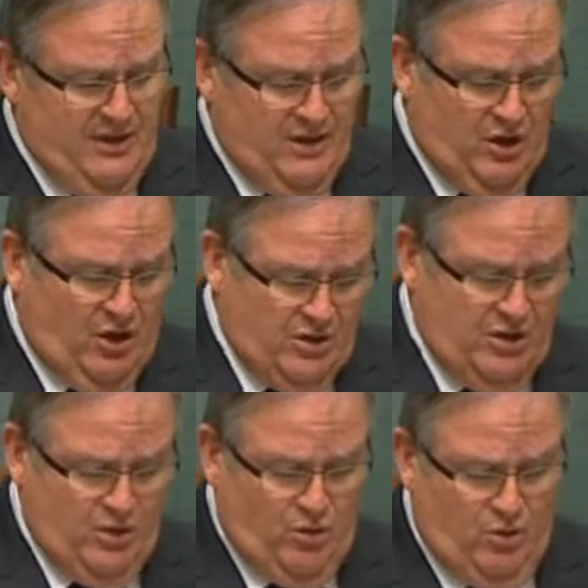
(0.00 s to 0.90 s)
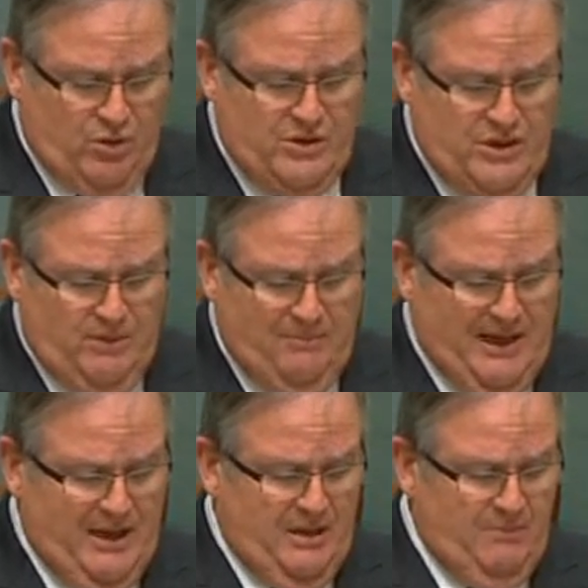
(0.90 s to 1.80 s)
The cost of the course did not
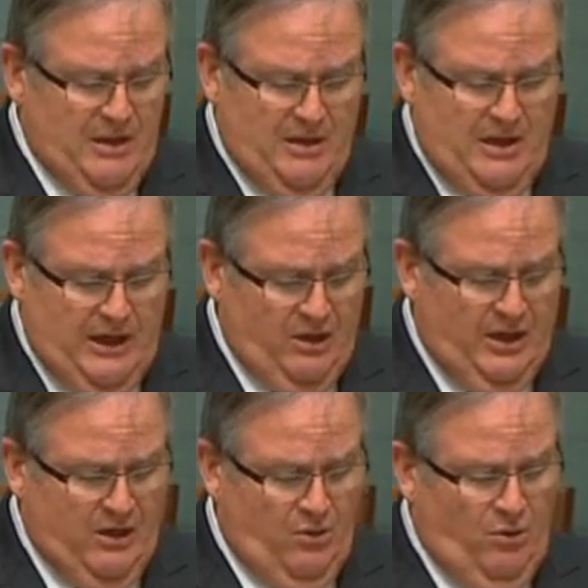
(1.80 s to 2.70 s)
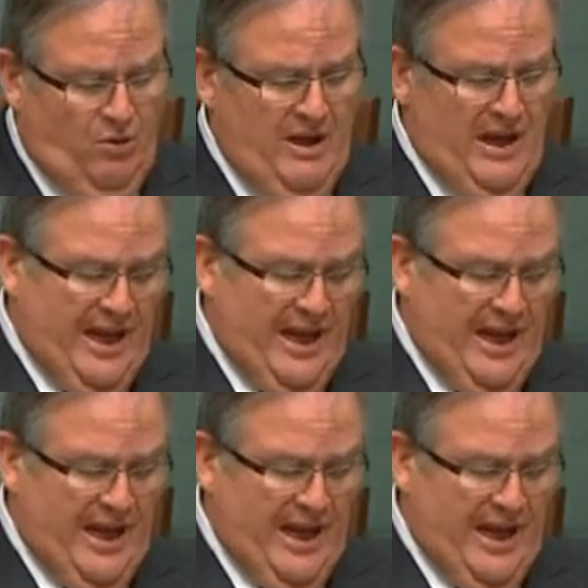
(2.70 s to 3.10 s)
matter to them at all.